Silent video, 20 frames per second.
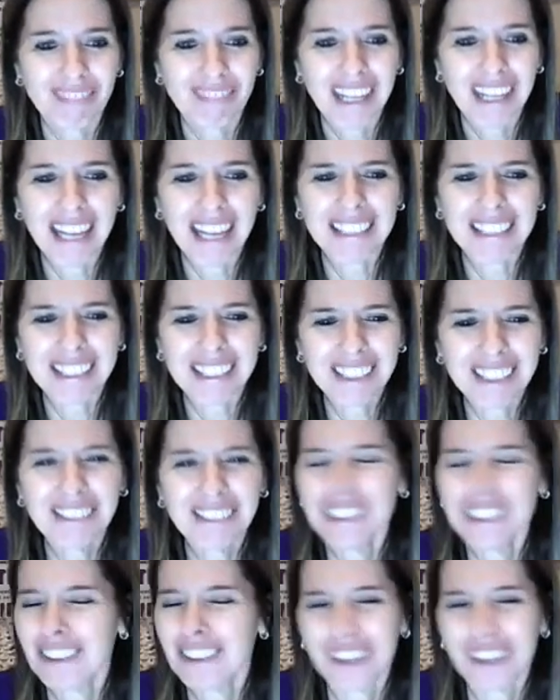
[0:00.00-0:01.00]
I like the way
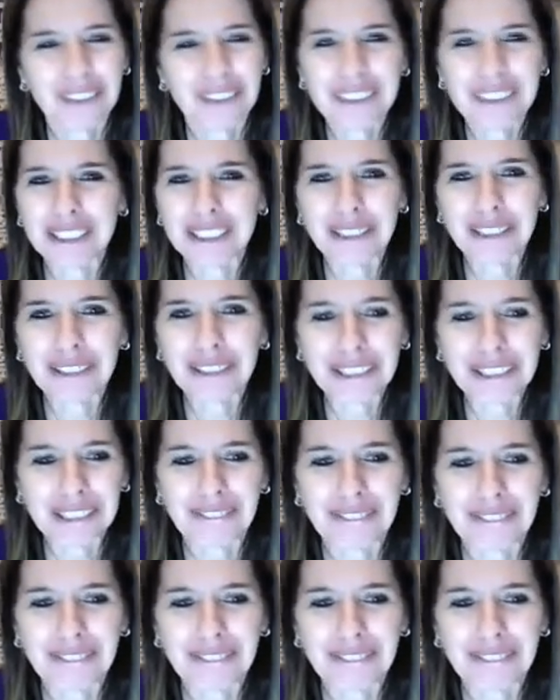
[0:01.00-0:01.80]
you're always noticing